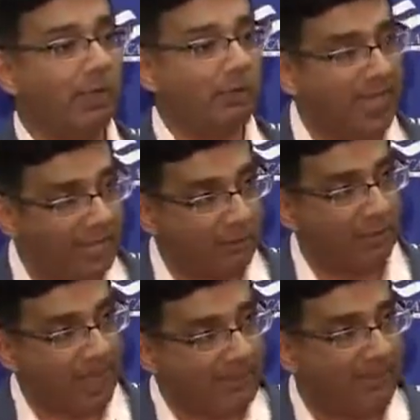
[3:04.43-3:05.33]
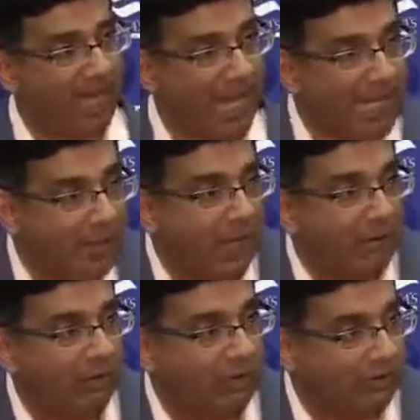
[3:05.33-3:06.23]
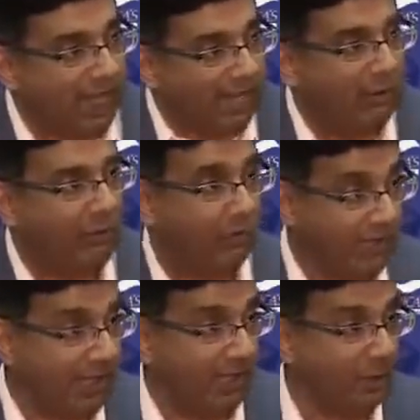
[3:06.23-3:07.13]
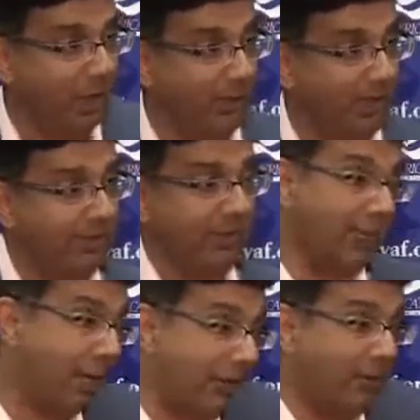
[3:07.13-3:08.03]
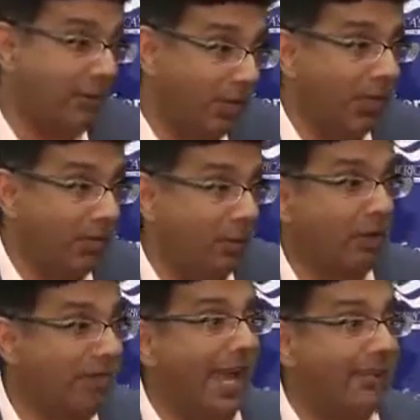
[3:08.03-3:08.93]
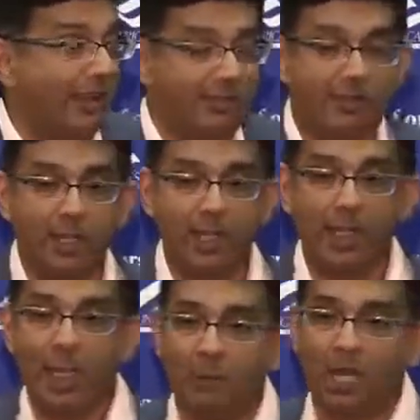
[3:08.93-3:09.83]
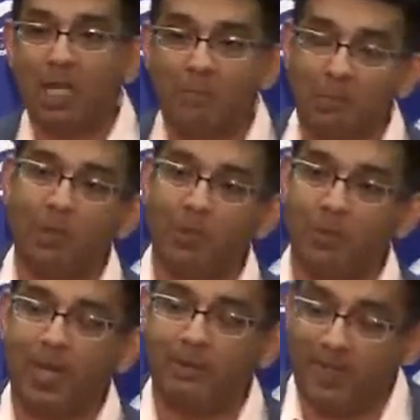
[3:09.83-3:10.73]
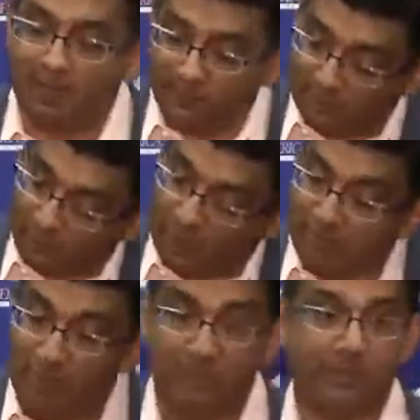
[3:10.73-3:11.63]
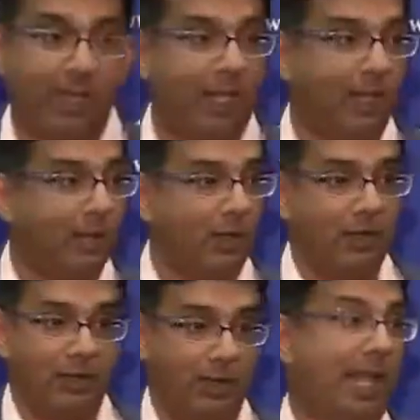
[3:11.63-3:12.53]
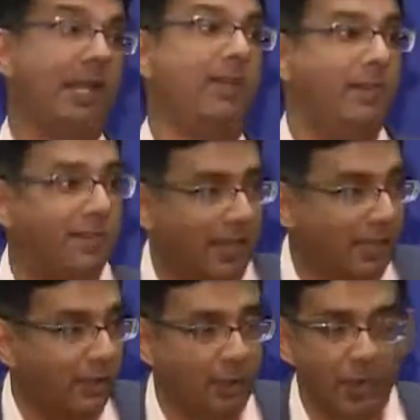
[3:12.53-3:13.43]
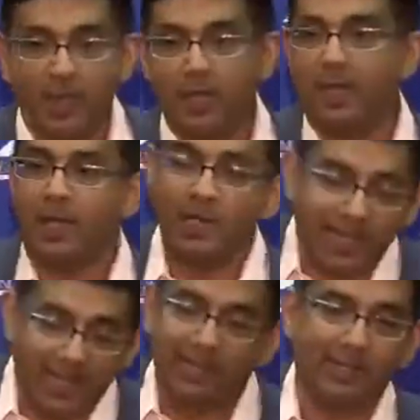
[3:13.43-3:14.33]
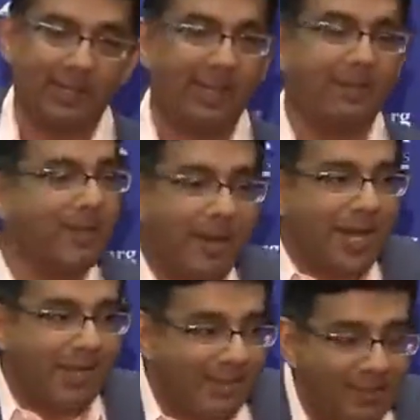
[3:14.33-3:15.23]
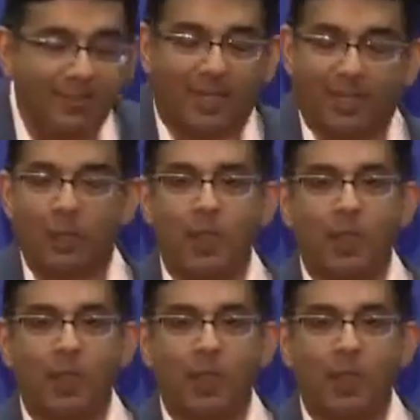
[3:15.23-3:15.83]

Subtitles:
So that's ideological fascism in the economic sense. Now we turn to tactics. And many people, when I say this, expect me to say Antifa. And again, it's not Antifa.